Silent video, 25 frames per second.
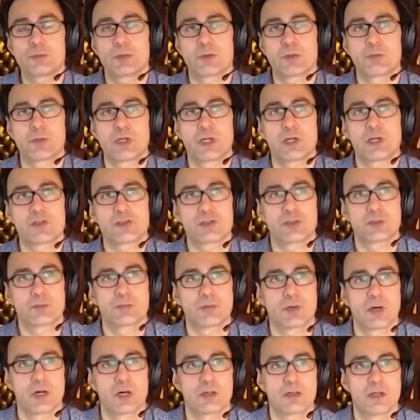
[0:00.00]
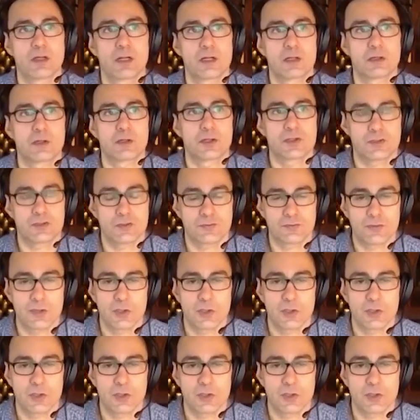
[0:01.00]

but we also brought lots of